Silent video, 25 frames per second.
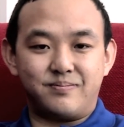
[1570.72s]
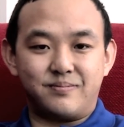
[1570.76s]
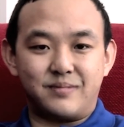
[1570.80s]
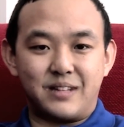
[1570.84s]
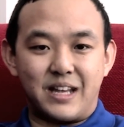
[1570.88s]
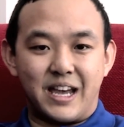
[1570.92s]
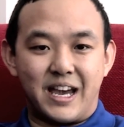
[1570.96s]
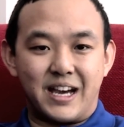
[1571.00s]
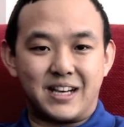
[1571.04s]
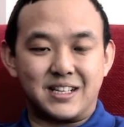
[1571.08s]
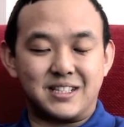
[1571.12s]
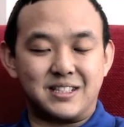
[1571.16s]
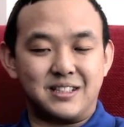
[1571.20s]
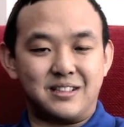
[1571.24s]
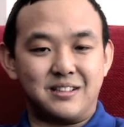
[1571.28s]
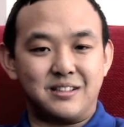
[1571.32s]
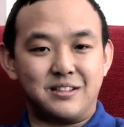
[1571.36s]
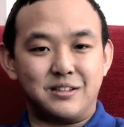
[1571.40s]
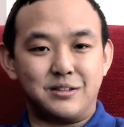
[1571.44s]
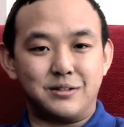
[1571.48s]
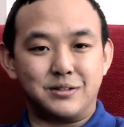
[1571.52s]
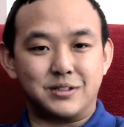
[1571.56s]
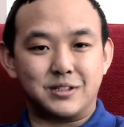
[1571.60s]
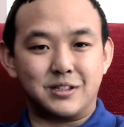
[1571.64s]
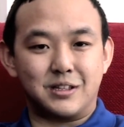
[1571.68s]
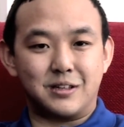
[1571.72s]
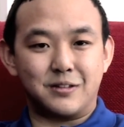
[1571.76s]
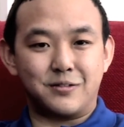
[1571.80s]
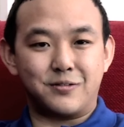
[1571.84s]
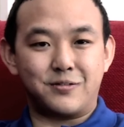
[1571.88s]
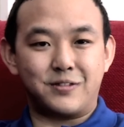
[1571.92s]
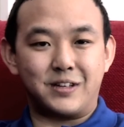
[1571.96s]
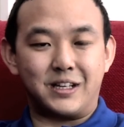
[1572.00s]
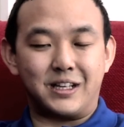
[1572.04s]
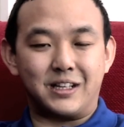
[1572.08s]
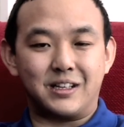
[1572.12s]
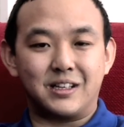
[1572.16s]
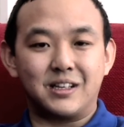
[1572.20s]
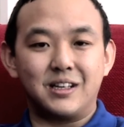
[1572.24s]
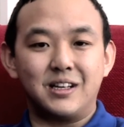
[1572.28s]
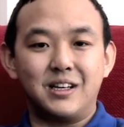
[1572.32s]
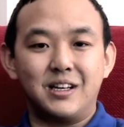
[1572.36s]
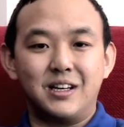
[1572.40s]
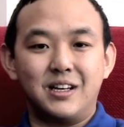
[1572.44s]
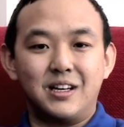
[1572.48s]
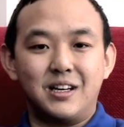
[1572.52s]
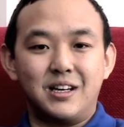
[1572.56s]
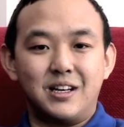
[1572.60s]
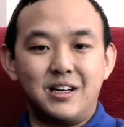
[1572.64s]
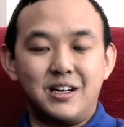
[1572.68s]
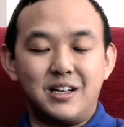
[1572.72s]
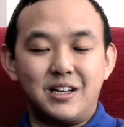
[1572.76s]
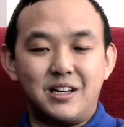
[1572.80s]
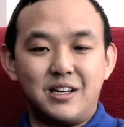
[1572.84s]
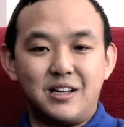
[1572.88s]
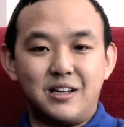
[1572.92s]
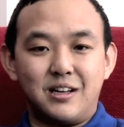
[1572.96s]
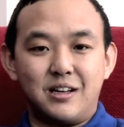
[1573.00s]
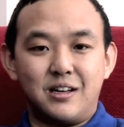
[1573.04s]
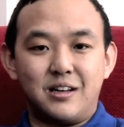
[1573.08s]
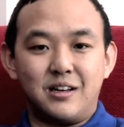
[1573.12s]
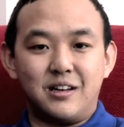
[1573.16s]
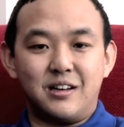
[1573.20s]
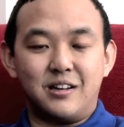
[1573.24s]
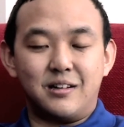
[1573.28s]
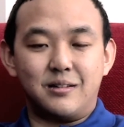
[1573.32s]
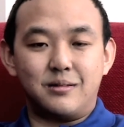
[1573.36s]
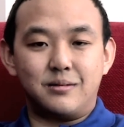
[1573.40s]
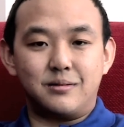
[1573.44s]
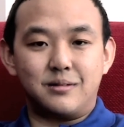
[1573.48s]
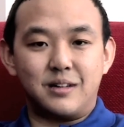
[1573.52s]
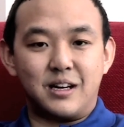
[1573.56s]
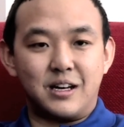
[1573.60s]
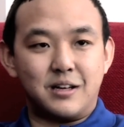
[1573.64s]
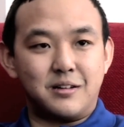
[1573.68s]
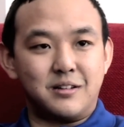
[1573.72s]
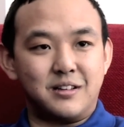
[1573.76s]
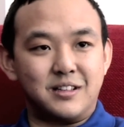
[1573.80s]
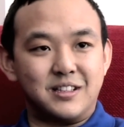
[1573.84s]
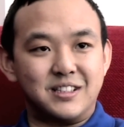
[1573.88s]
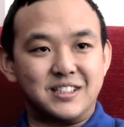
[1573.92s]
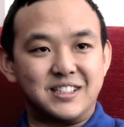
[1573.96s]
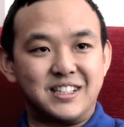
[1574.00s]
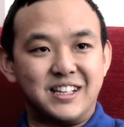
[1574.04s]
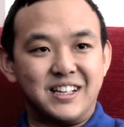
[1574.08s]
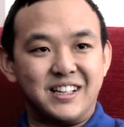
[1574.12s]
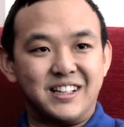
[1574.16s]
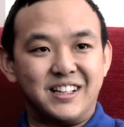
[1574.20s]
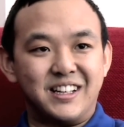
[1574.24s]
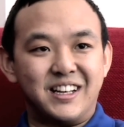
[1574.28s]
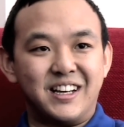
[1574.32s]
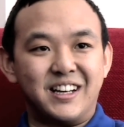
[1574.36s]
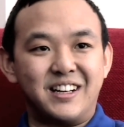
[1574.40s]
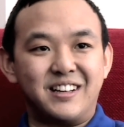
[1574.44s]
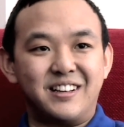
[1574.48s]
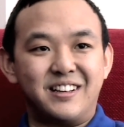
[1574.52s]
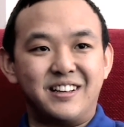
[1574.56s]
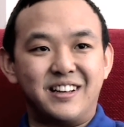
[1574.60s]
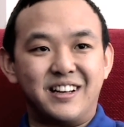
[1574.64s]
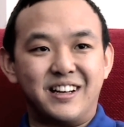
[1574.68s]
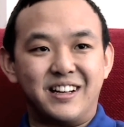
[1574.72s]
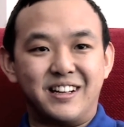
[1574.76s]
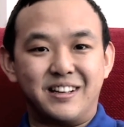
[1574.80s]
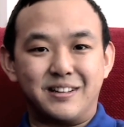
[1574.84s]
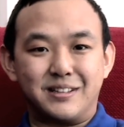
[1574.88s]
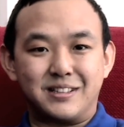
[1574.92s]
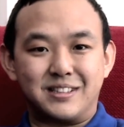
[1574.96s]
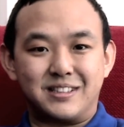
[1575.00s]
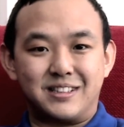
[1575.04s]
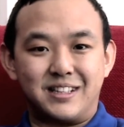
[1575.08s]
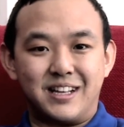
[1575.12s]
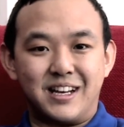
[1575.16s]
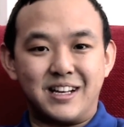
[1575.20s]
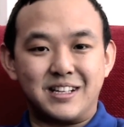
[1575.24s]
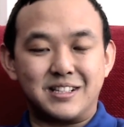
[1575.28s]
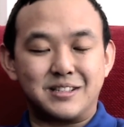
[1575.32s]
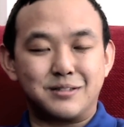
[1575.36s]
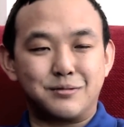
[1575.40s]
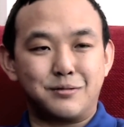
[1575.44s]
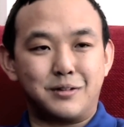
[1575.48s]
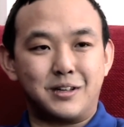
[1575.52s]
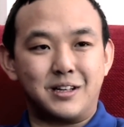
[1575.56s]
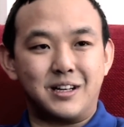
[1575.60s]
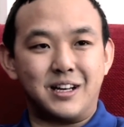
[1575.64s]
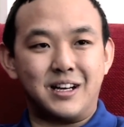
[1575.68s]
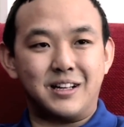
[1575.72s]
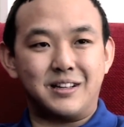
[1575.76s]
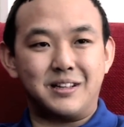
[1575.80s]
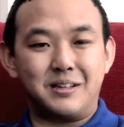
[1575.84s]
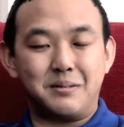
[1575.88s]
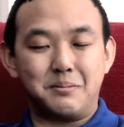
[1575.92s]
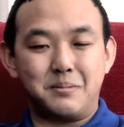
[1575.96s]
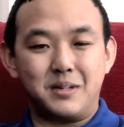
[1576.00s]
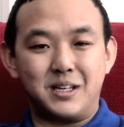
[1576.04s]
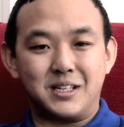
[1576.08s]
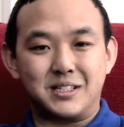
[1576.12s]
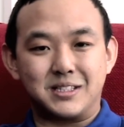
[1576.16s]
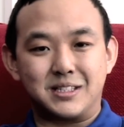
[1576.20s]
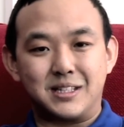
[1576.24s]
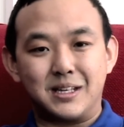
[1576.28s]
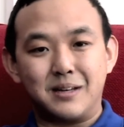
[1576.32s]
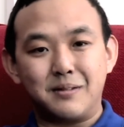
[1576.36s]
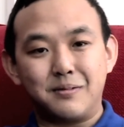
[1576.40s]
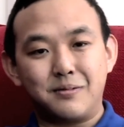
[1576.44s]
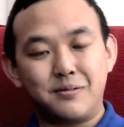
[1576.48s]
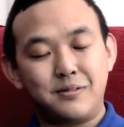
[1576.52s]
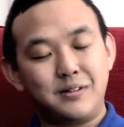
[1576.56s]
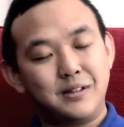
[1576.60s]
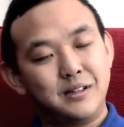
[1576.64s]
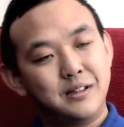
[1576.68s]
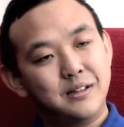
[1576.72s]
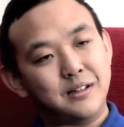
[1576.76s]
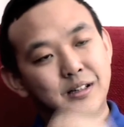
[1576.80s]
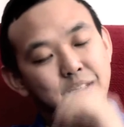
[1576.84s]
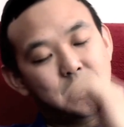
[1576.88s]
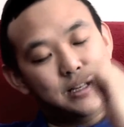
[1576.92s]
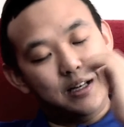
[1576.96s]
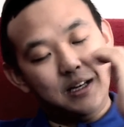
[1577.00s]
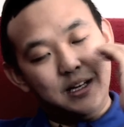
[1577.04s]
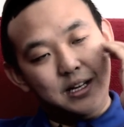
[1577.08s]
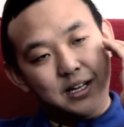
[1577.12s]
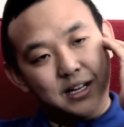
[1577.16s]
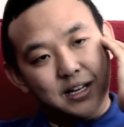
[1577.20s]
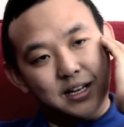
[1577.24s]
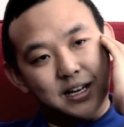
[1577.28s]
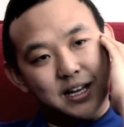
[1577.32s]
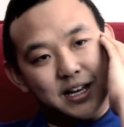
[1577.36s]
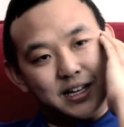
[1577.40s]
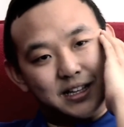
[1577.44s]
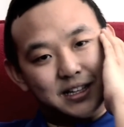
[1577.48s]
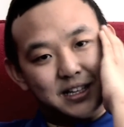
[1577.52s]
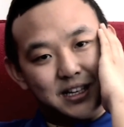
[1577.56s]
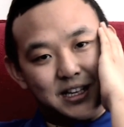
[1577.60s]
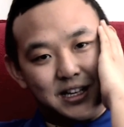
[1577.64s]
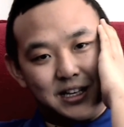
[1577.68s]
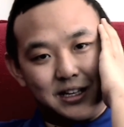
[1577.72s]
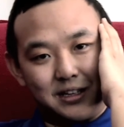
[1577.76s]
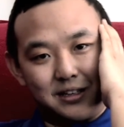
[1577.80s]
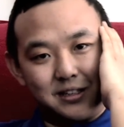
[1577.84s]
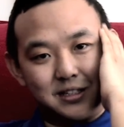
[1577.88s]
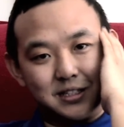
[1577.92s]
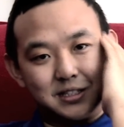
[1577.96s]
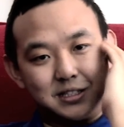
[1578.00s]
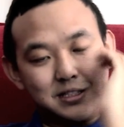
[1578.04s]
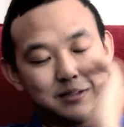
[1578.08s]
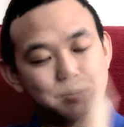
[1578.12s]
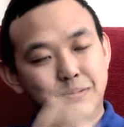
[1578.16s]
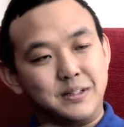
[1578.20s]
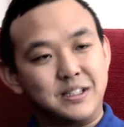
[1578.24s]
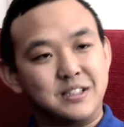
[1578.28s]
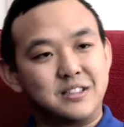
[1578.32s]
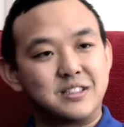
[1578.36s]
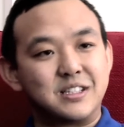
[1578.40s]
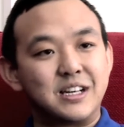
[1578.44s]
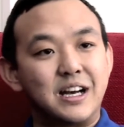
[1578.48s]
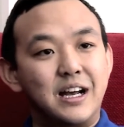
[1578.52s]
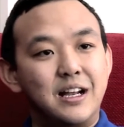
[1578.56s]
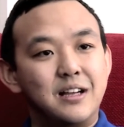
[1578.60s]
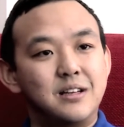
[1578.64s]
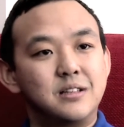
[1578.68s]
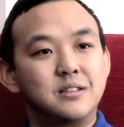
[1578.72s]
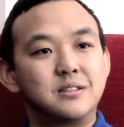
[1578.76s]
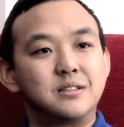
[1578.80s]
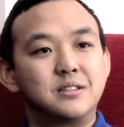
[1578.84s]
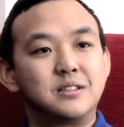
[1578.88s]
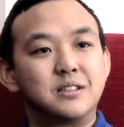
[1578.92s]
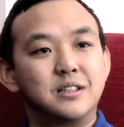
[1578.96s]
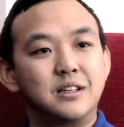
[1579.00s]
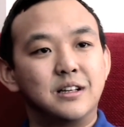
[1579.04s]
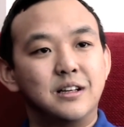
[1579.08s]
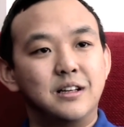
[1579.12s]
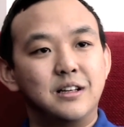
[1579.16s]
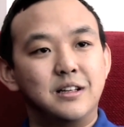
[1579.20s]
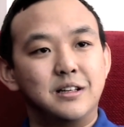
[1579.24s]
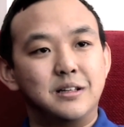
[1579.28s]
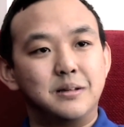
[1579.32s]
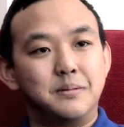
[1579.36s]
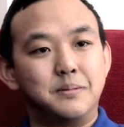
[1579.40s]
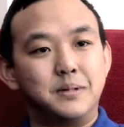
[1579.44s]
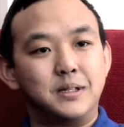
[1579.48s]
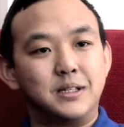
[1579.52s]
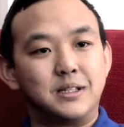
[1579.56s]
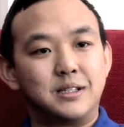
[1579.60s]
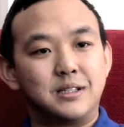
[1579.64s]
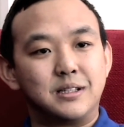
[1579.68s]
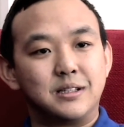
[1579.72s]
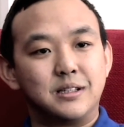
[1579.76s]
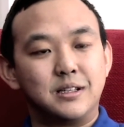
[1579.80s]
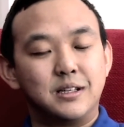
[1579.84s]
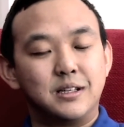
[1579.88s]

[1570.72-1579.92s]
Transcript: accent, you sort of think, oh, I don't understand that, and that's what I think makes them feel like their English is being challenged a little bit.